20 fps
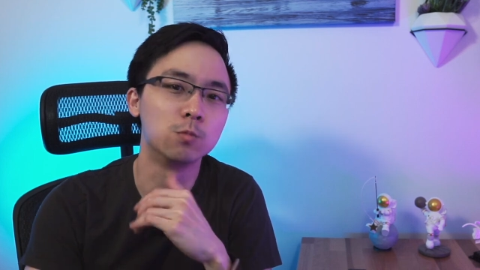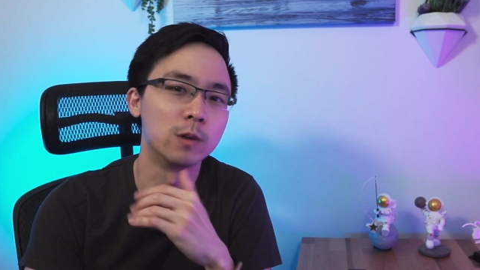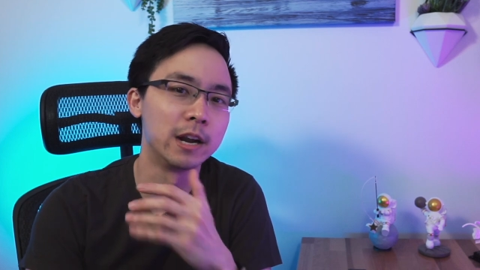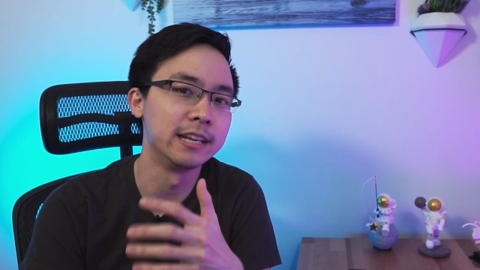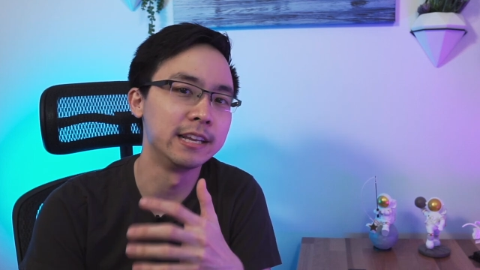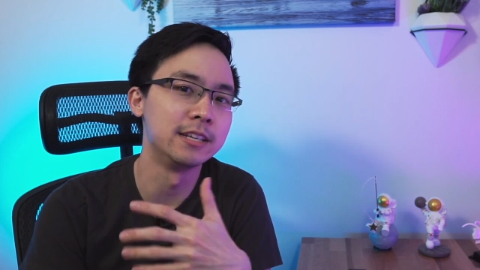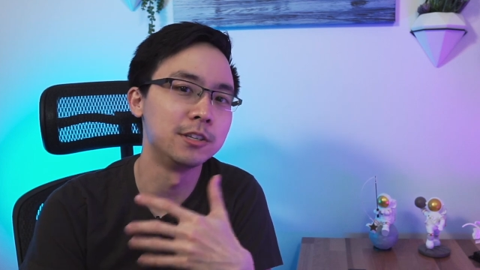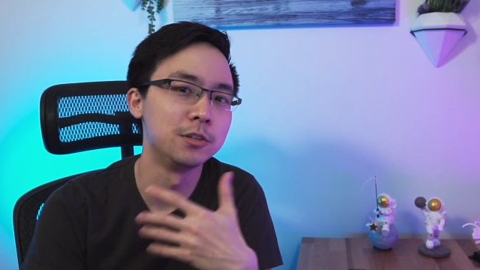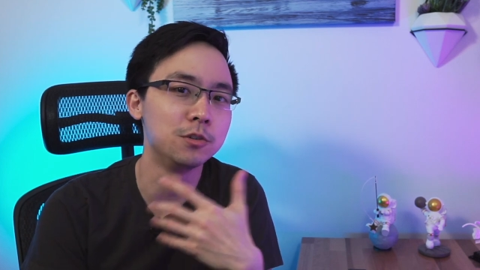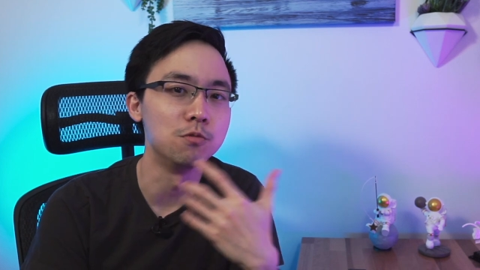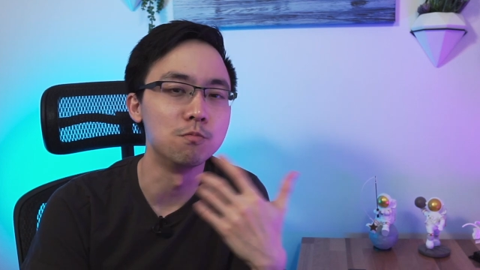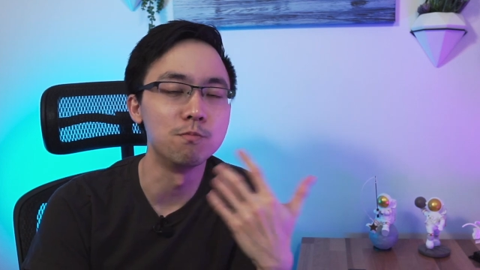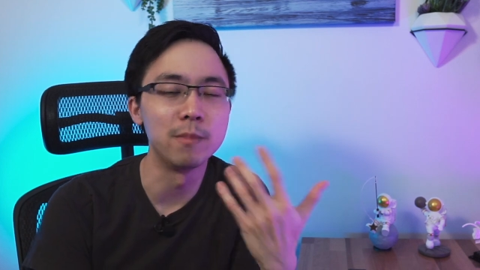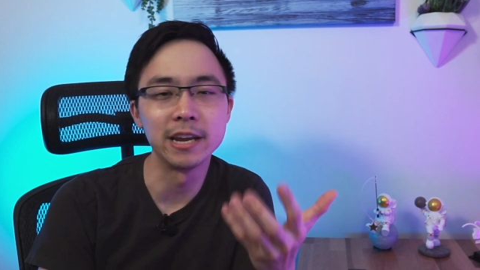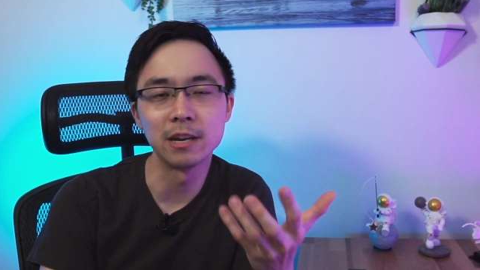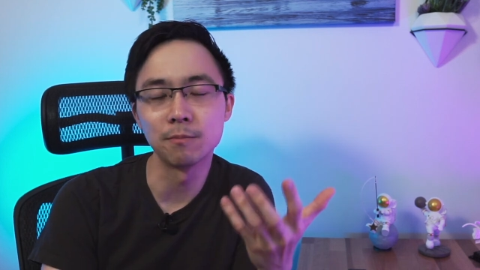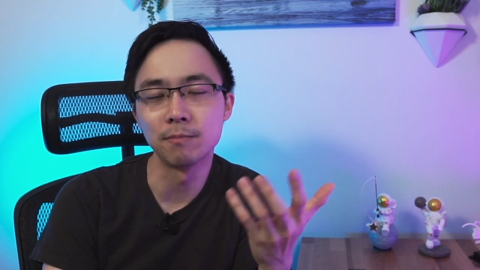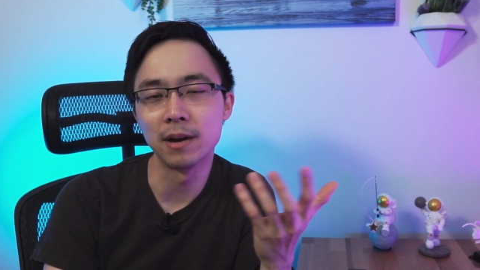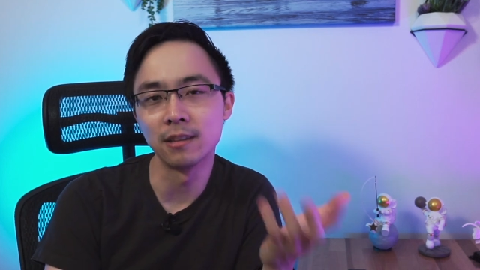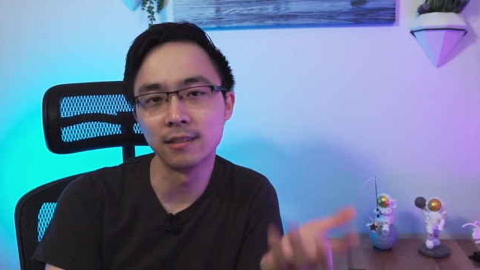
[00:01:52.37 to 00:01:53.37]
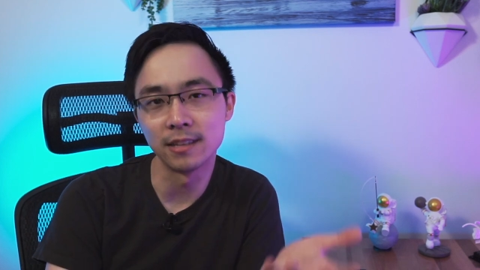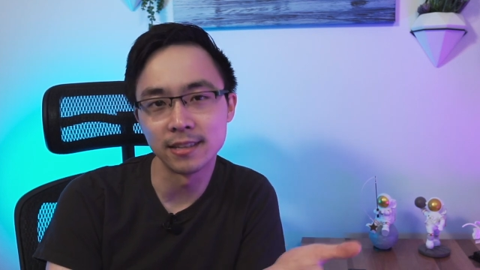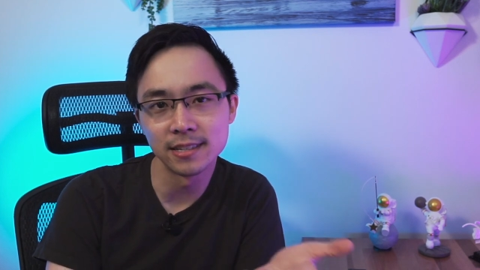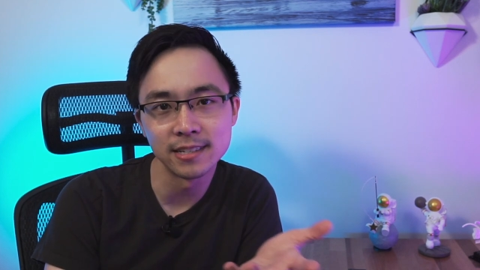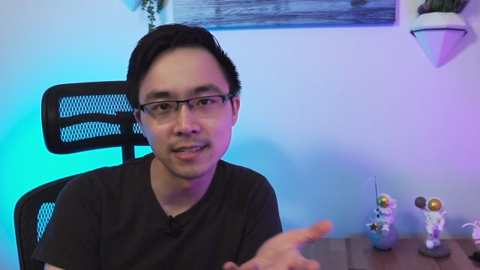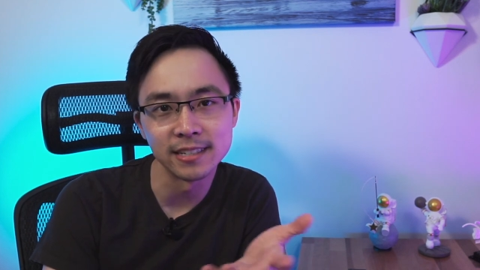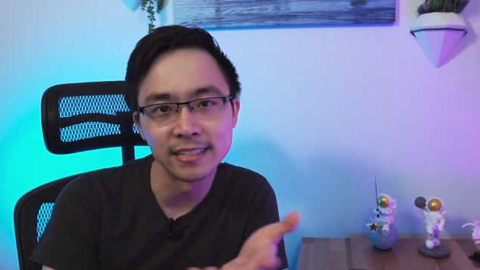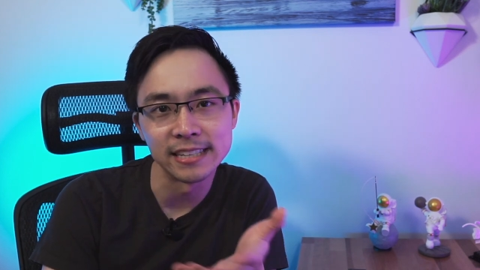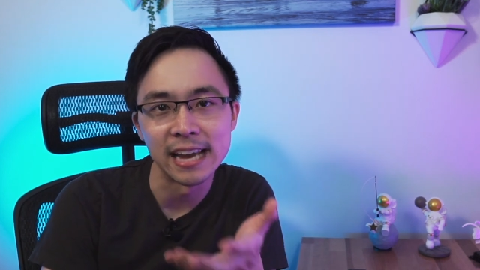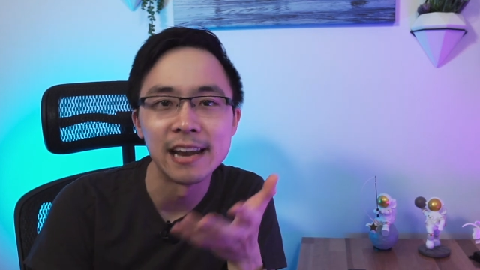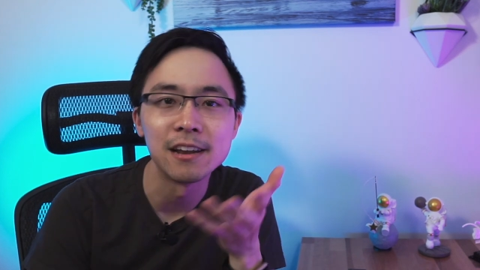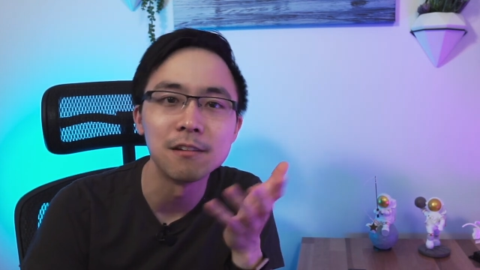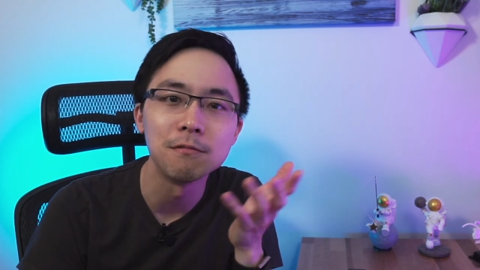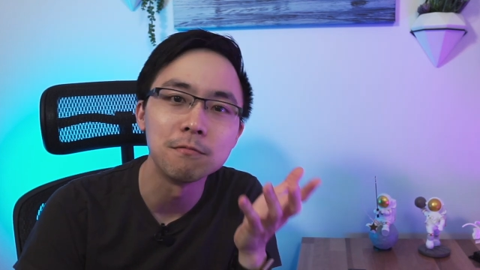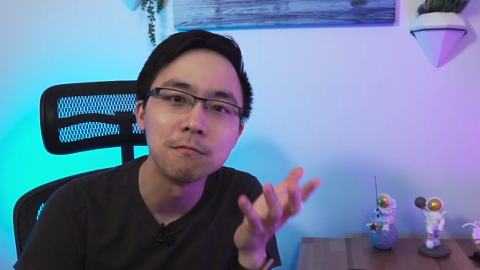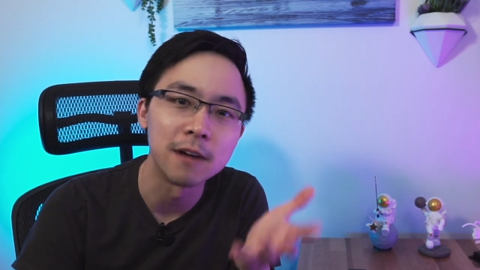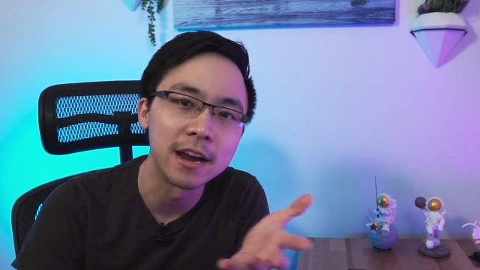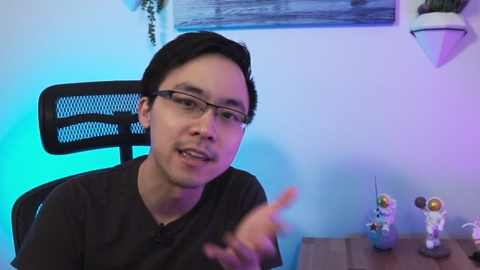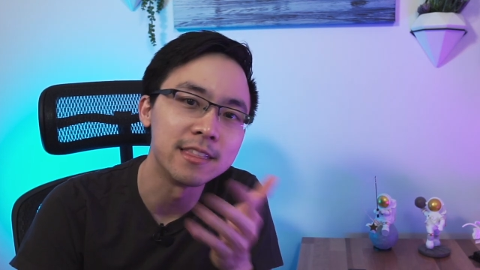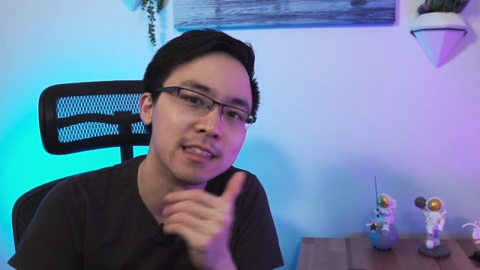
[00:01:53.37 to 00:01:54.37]
ready to make my listing and
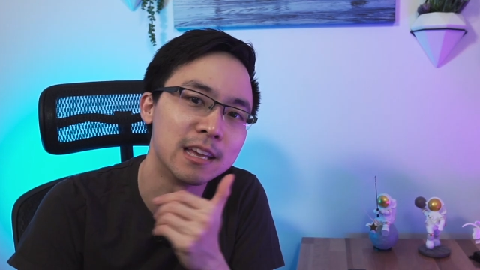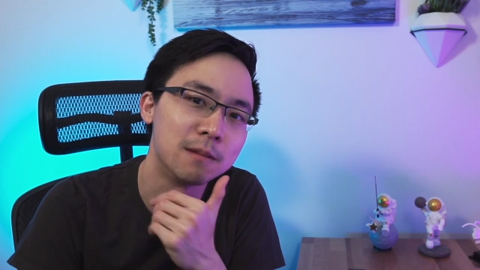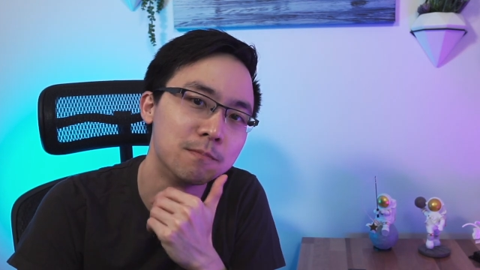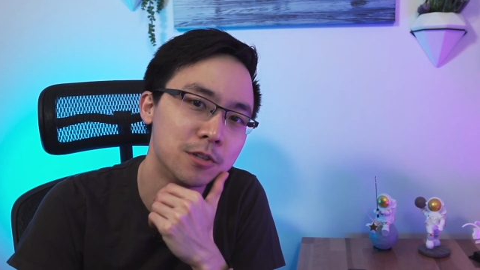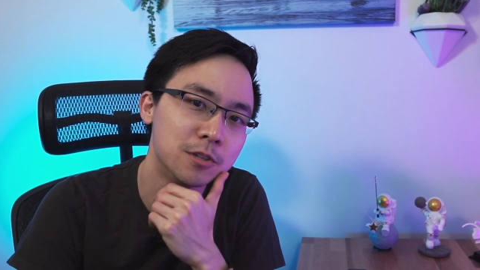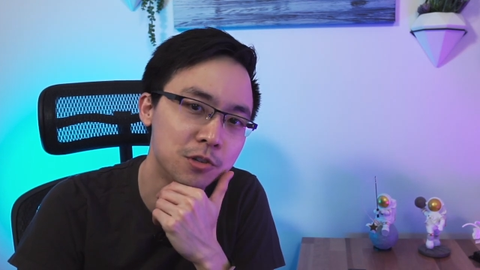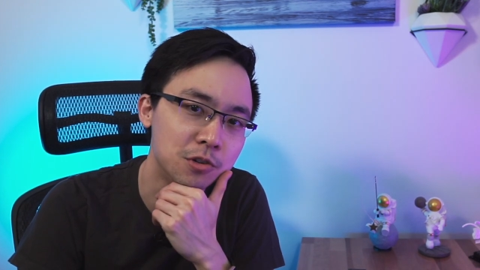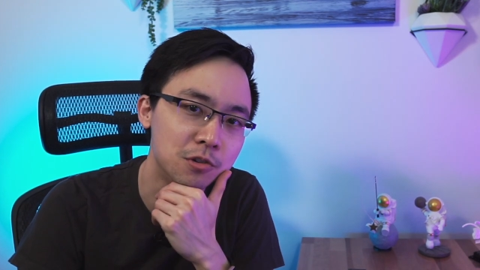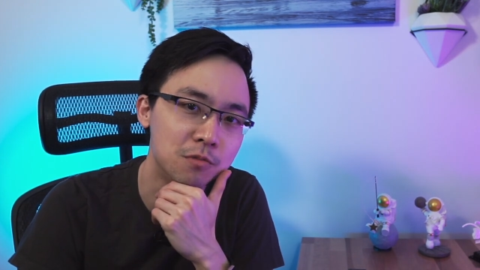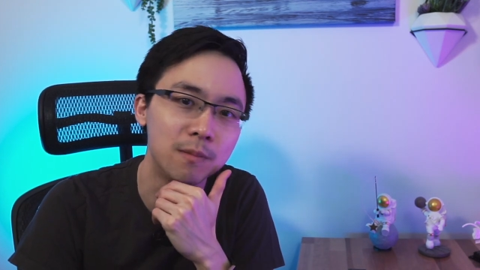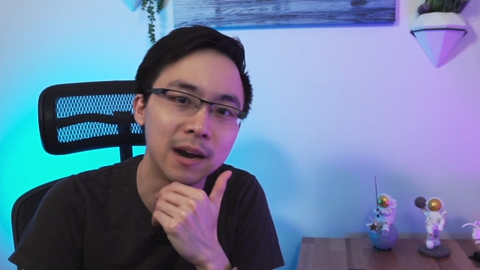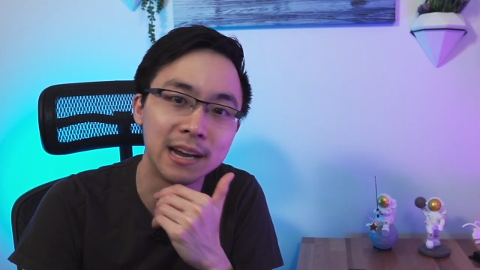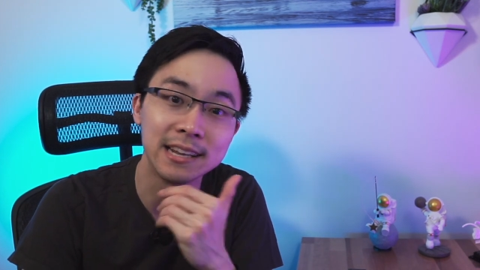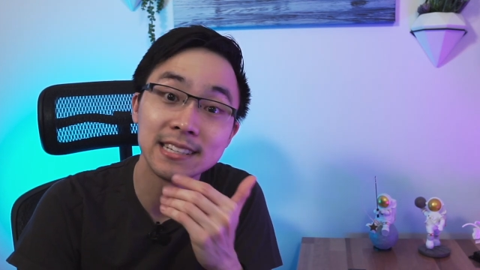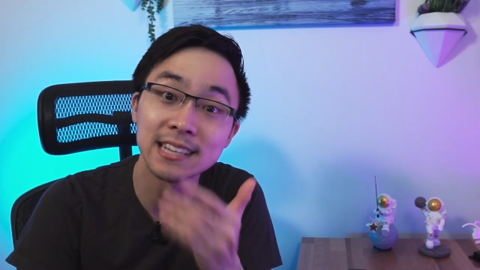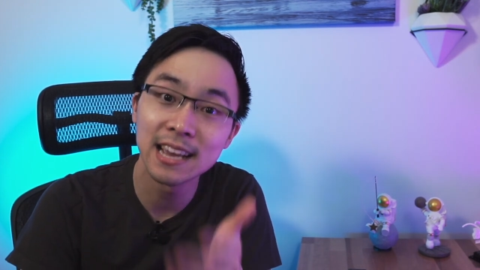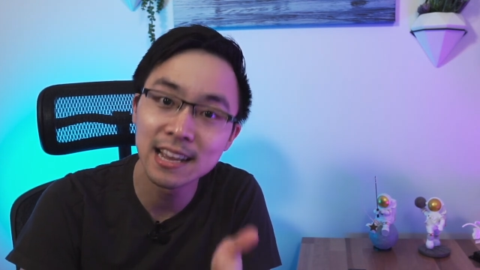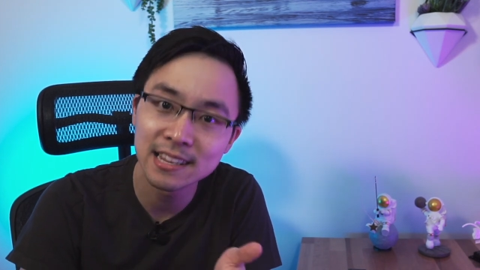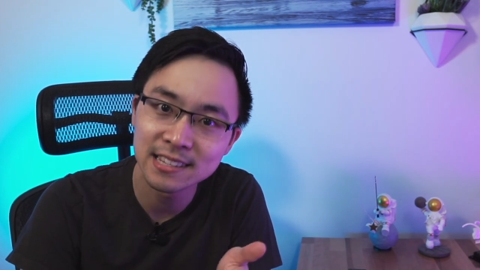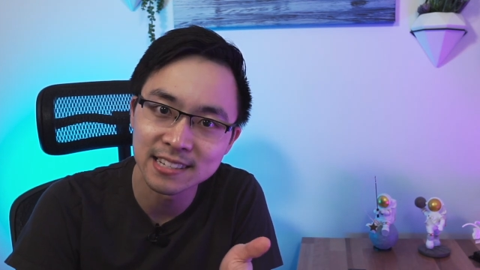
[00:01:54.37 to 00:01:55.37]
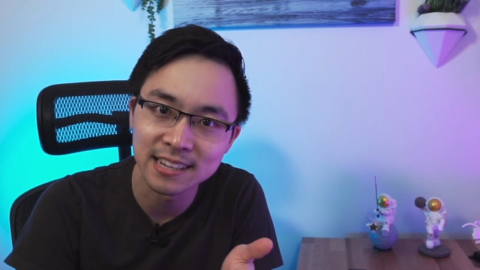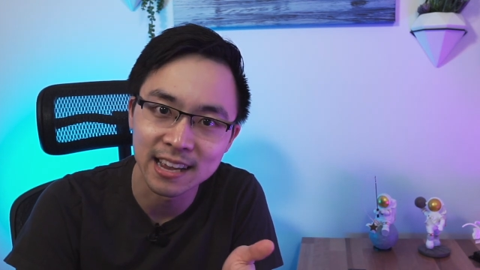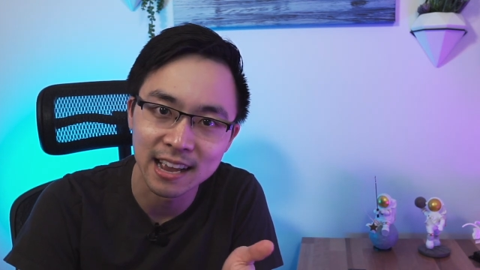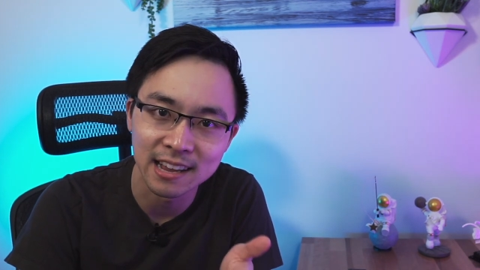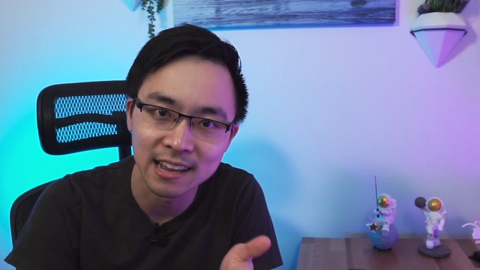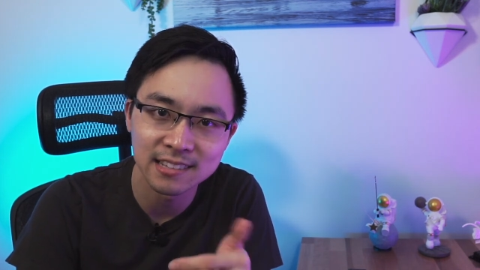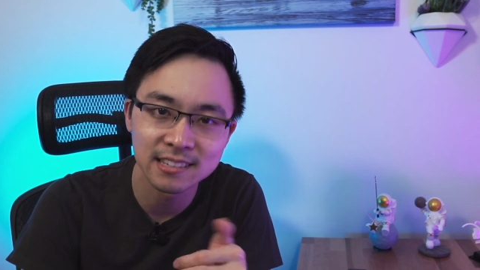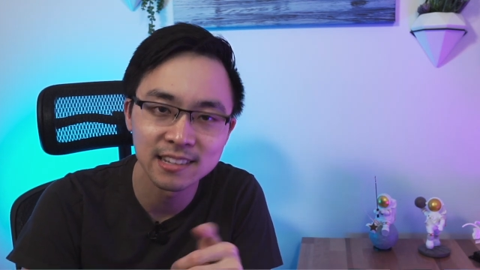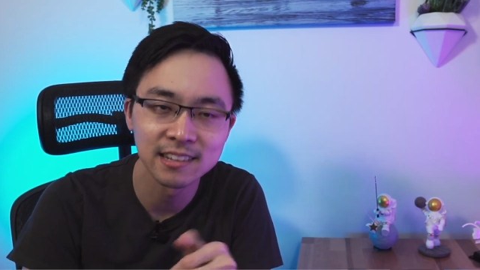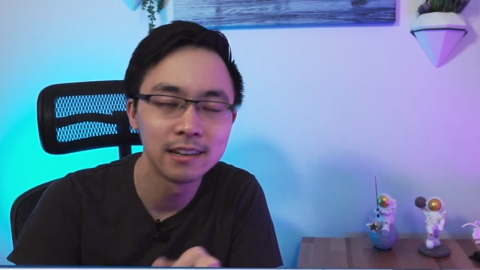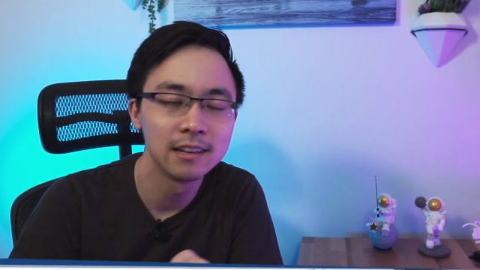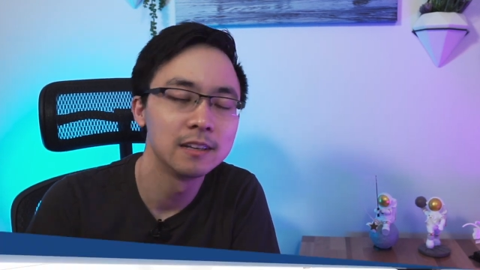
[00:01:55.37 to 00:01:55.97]
invite them to my test task.